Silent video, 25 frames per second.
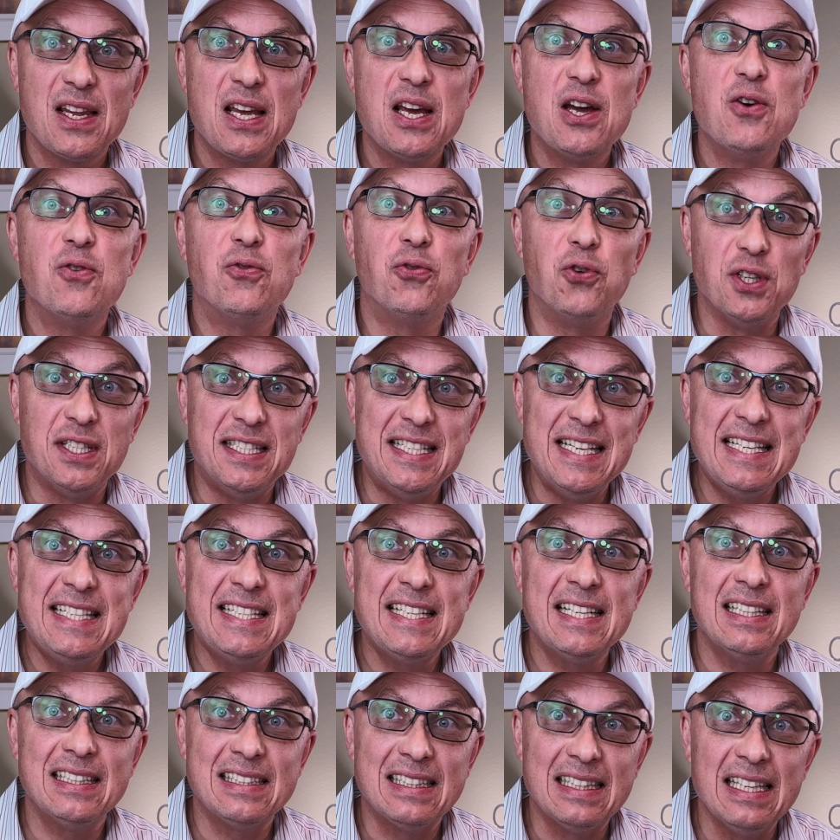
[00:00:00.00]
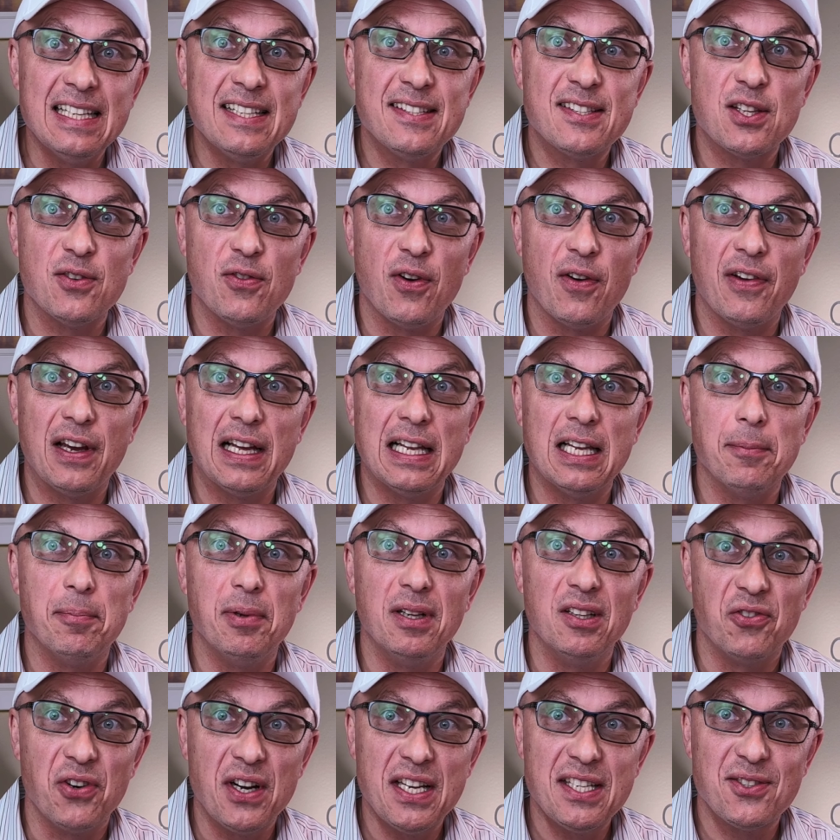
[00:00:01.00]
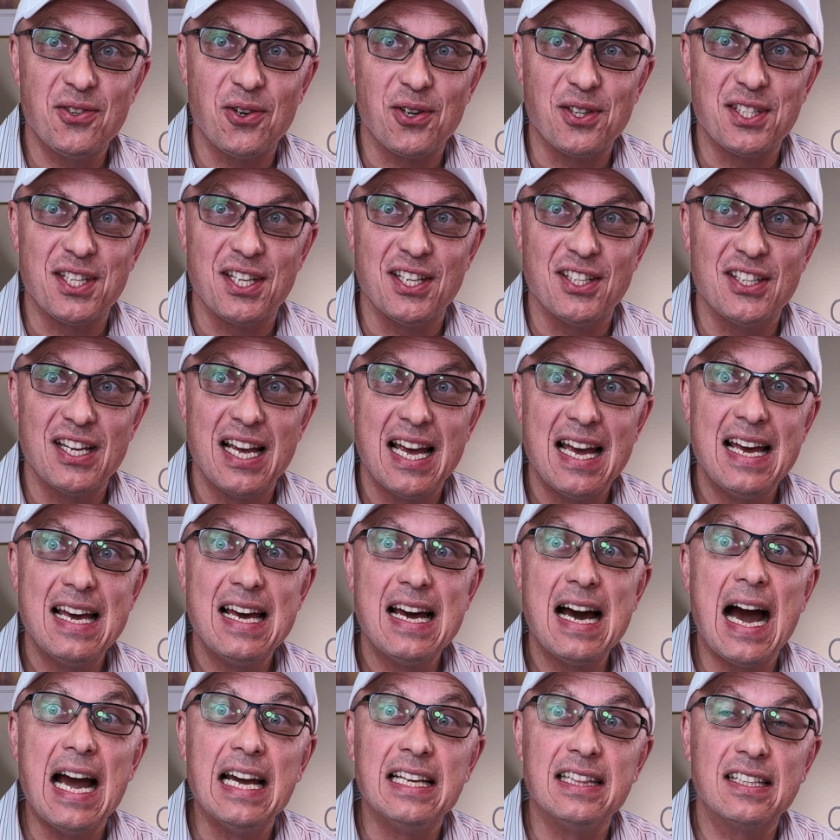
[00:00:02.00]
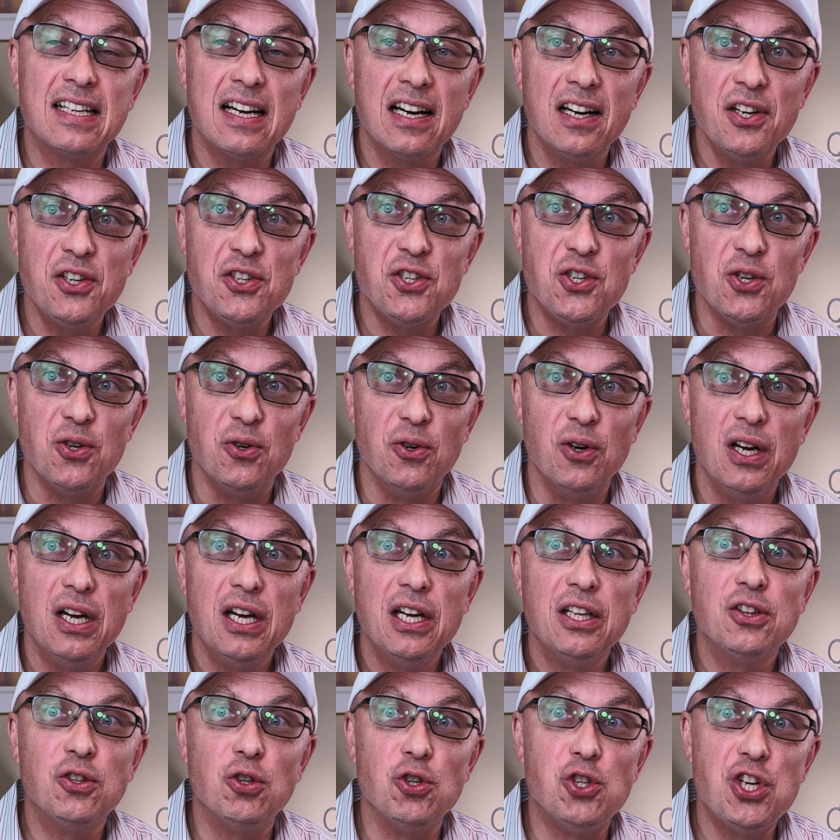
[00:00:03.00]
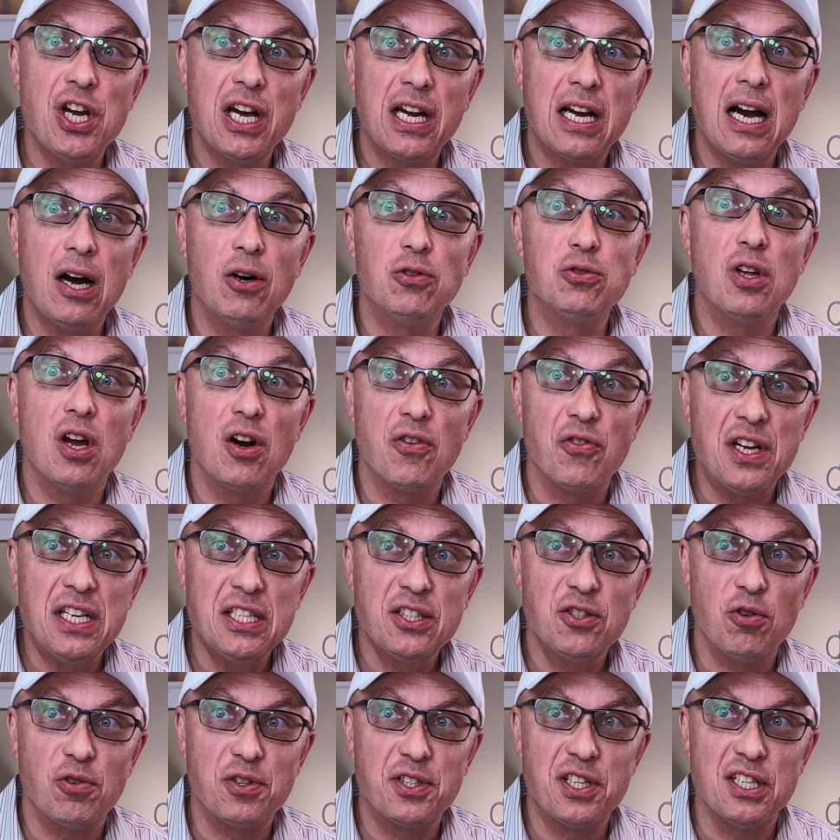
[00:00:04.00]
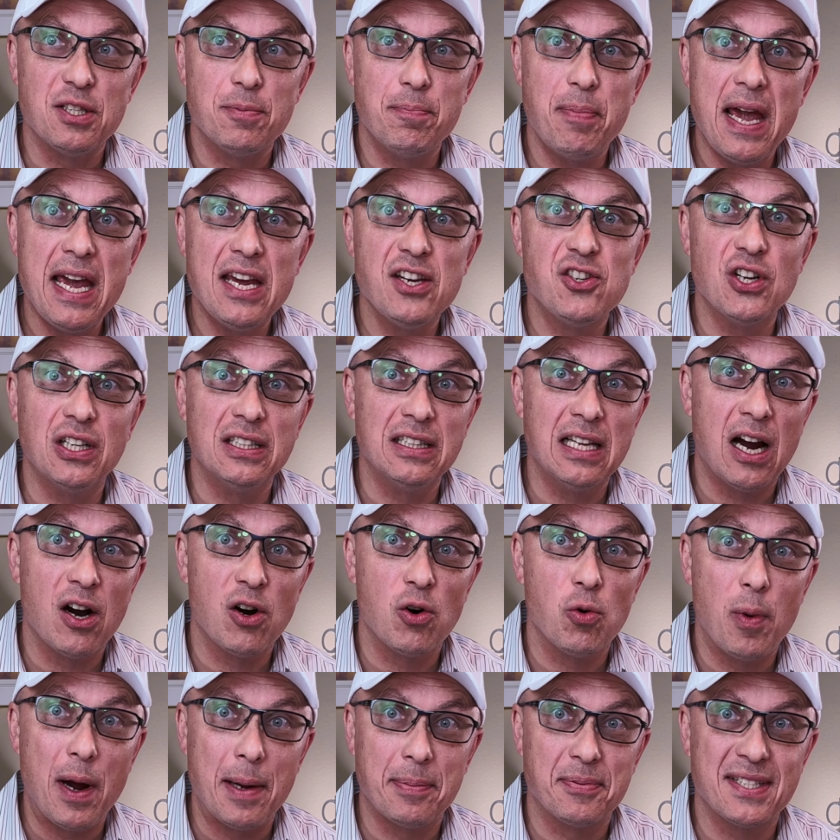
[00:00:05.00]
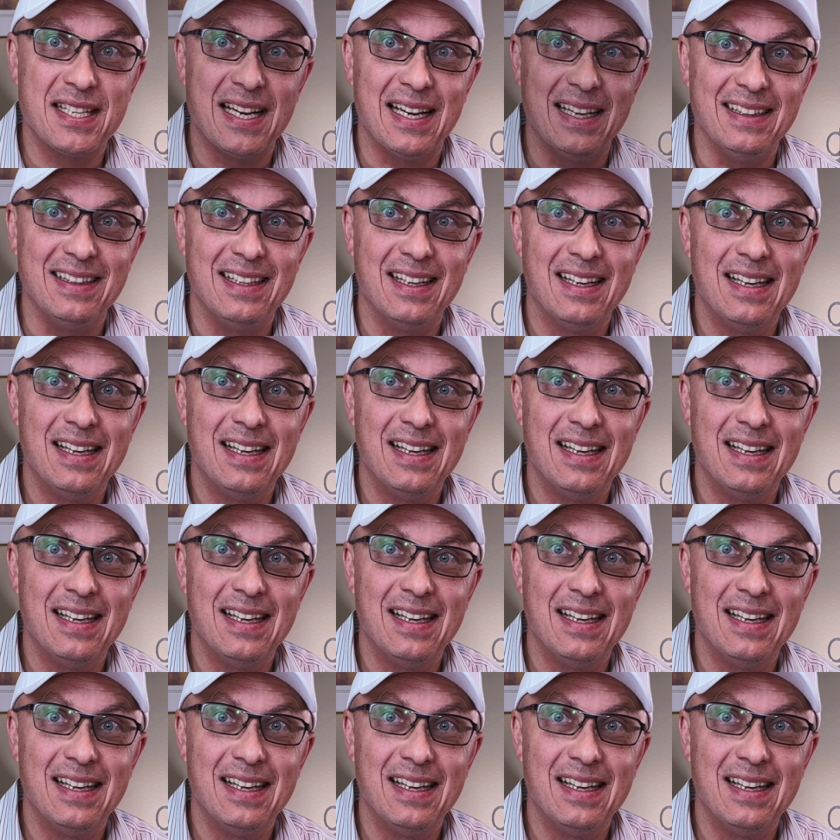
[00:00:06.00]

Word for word: For detailed list of available resources, I encourage you to check out resources page on our website,